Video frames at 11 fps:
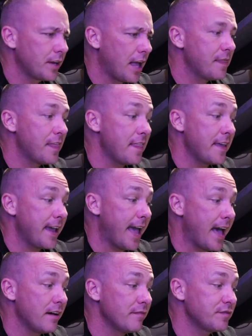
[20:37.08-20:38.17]
And then they
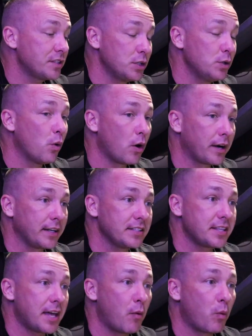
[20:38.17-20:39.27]
have 2 organs
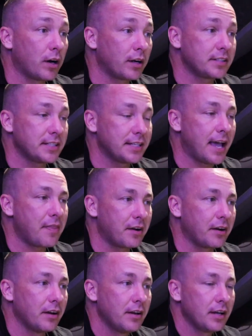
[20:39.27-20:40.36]
that work together,
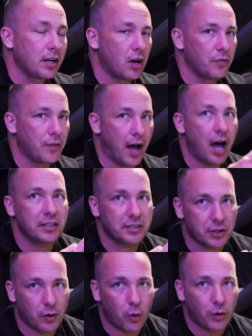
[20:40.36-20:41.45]
called the
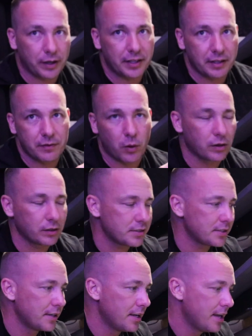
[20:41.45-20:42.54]
hunter organ, of
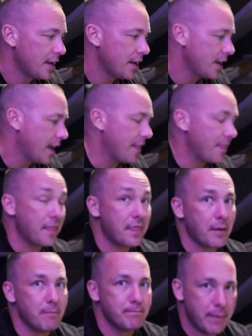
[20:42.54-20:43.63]
course, and then
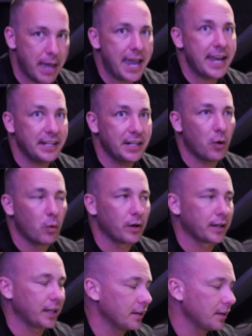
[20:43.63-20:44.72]
the main
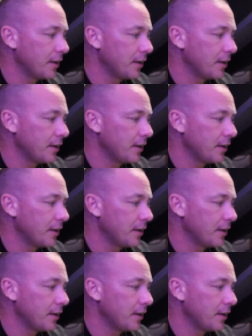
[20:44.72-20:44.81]
organ.